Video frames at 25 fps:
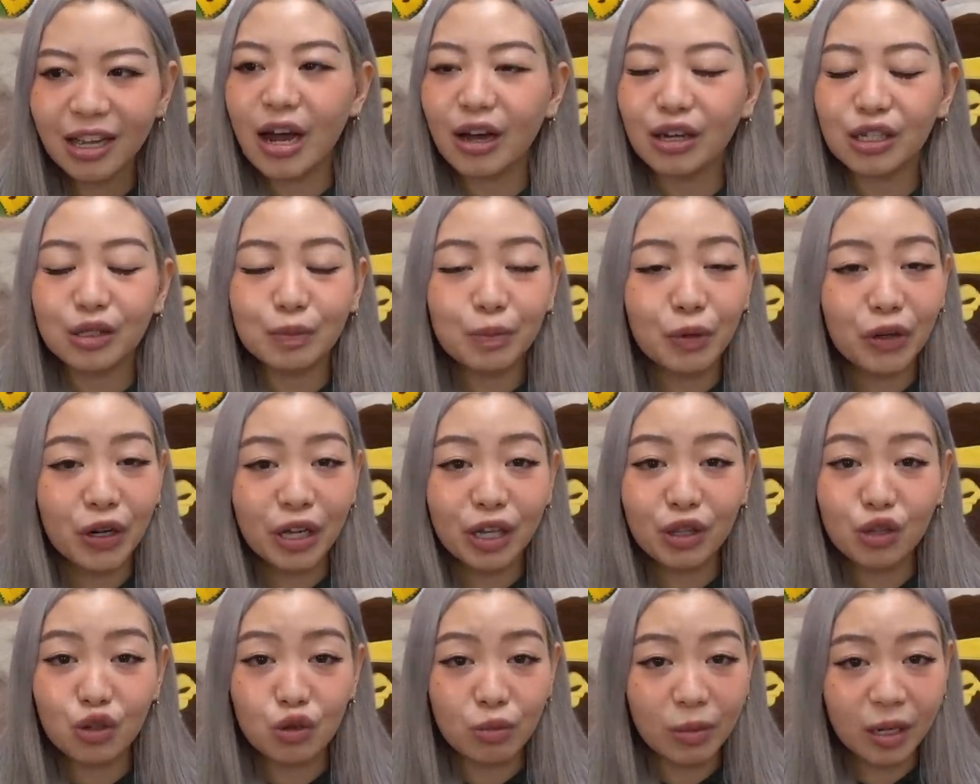I was
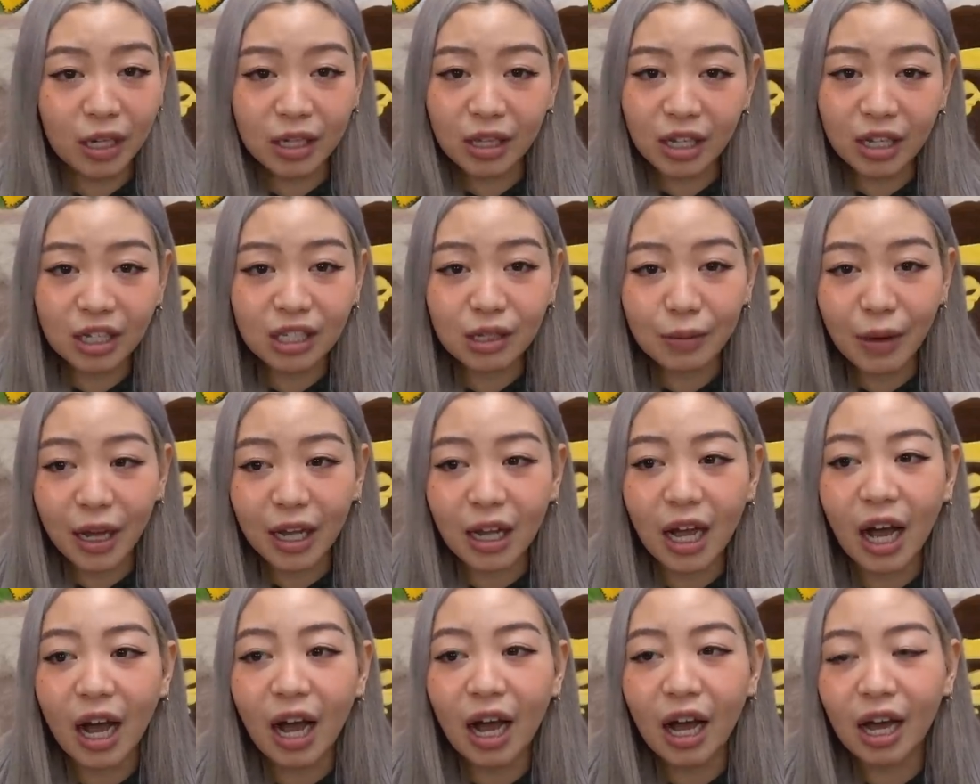putting too many things in my
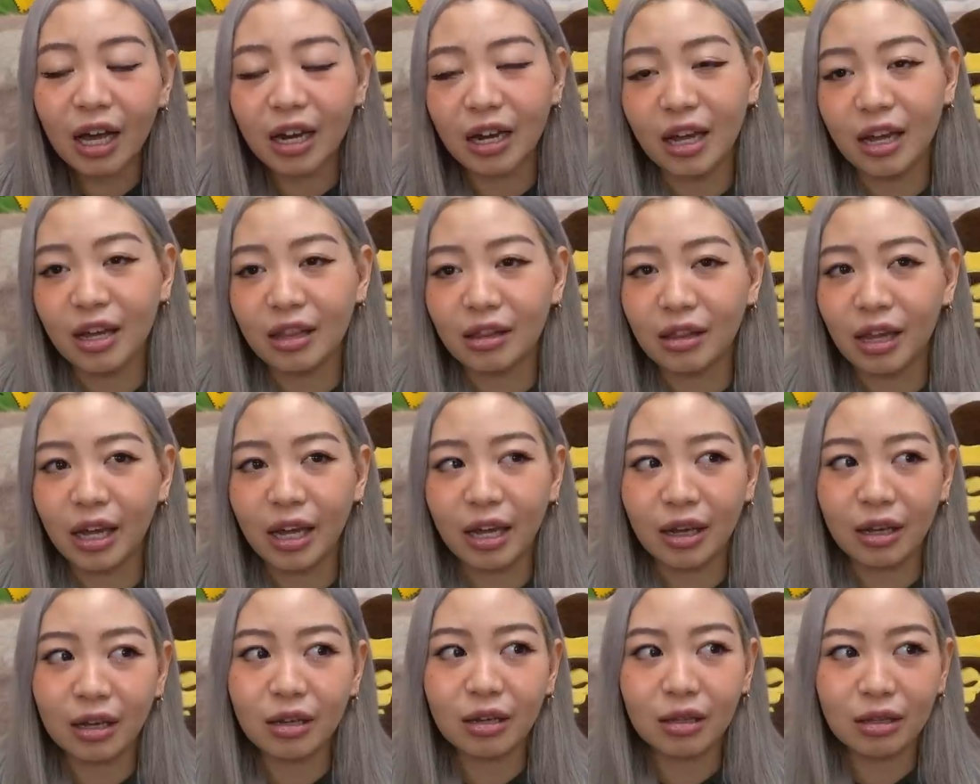cart and
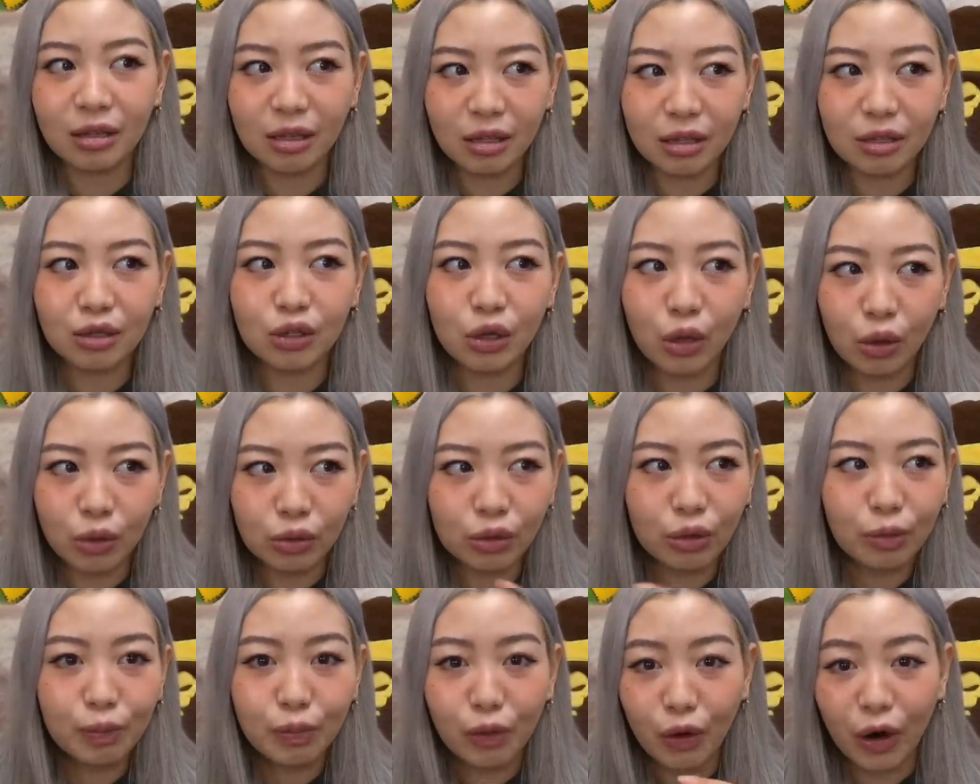like the
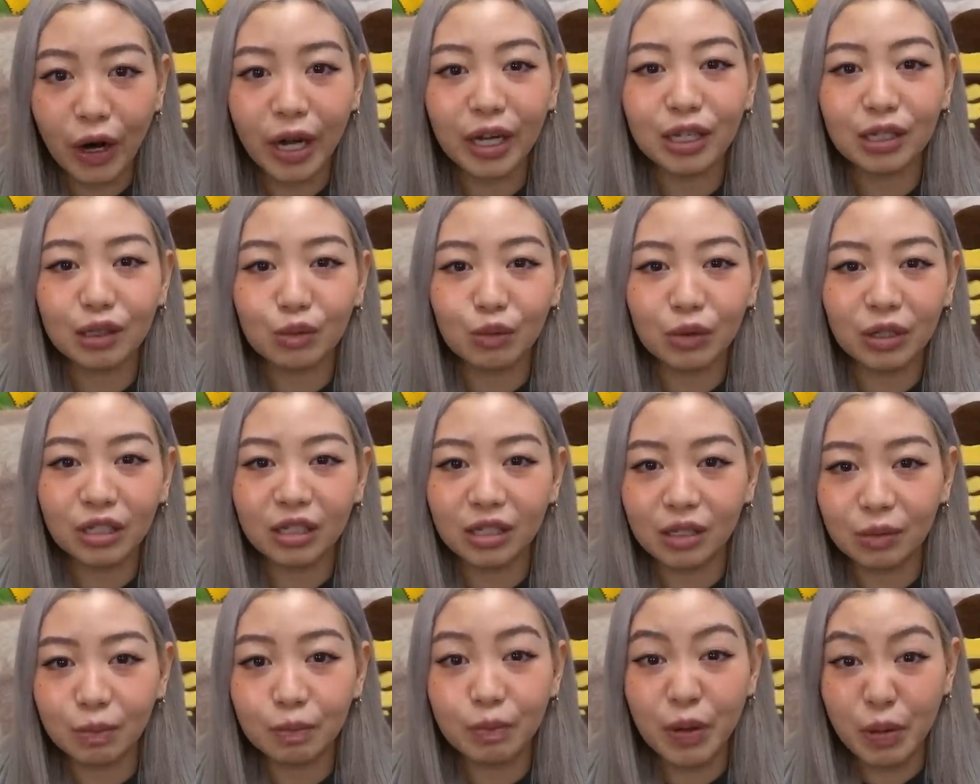total price
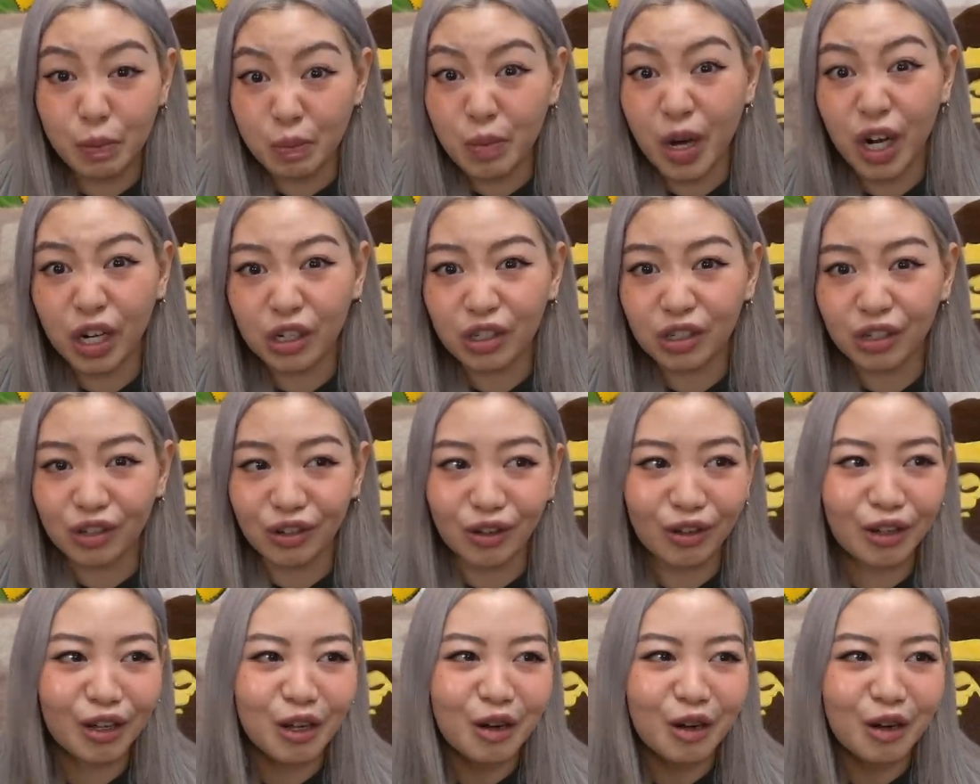was a bit much, you know.